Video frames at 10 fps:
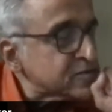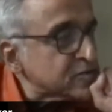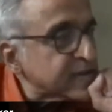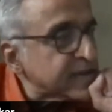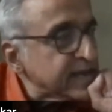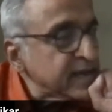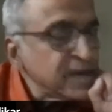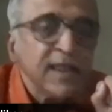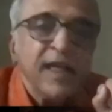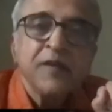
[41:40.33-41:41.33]
okay,
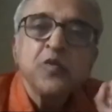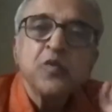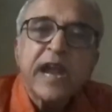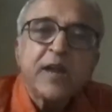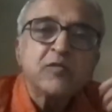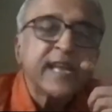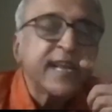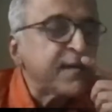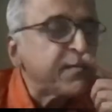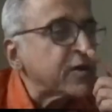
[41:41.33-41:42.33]
you try to
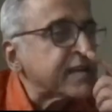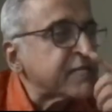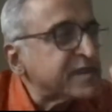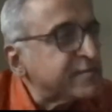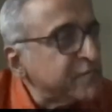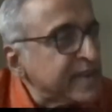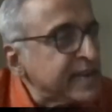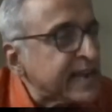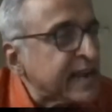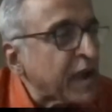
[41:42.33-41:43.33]
think about it. Will
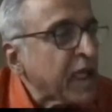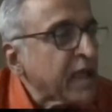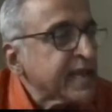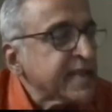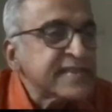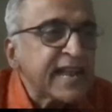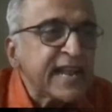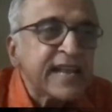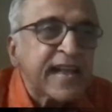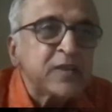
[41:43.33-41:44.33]
it, is there
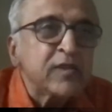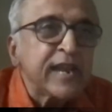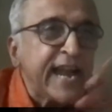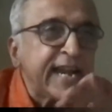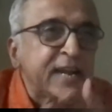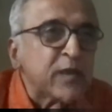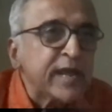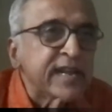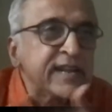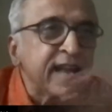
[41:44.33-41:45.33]
any, can you relate it to
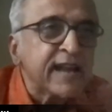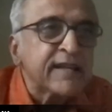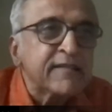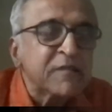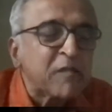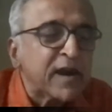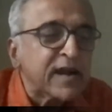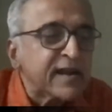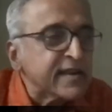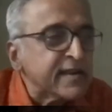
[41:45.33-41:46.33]
any real
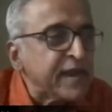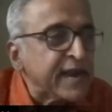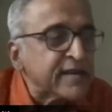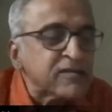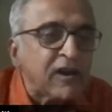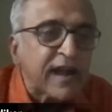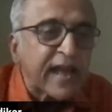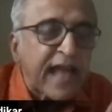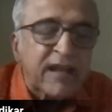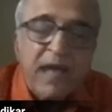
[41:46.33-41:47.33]
world event or
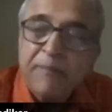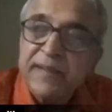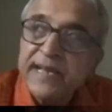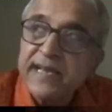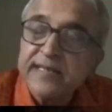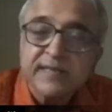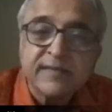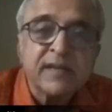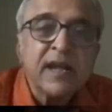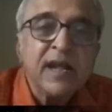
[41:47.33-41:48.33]

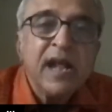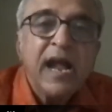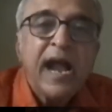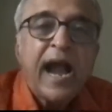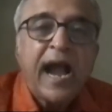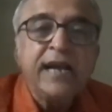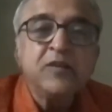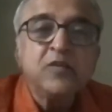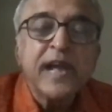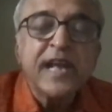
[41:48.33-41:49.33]
application?
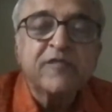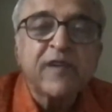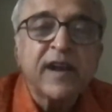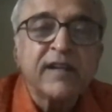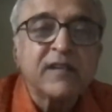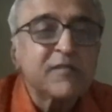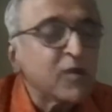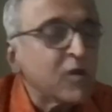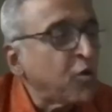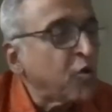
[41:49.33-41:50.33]
In today's world,
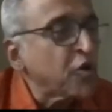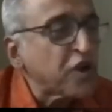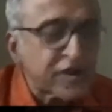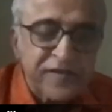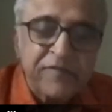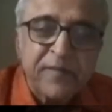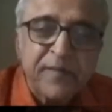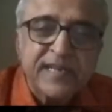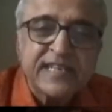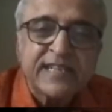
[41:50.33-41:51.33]
a whole lot of
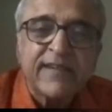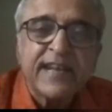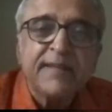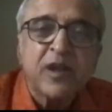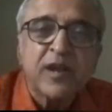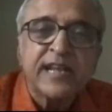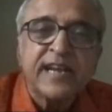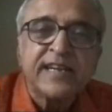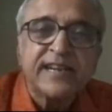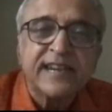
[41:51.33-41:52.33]
information is available on the
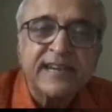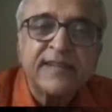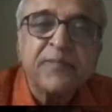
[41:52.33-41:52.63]
internet.